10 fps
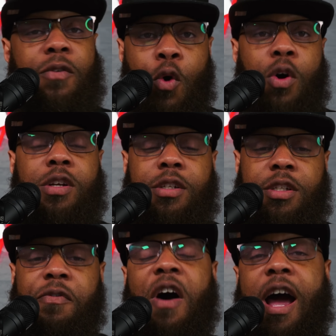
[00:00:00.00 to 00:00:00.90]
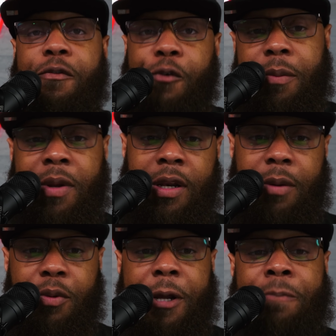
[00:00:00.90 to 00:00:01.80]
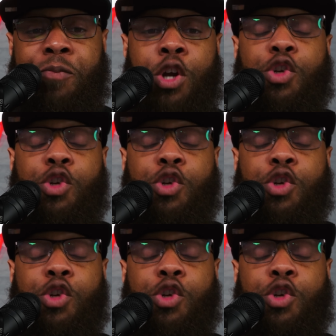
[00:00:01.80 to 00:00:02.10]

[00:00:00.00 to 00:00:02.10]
of course, Javon Freeman Liberty.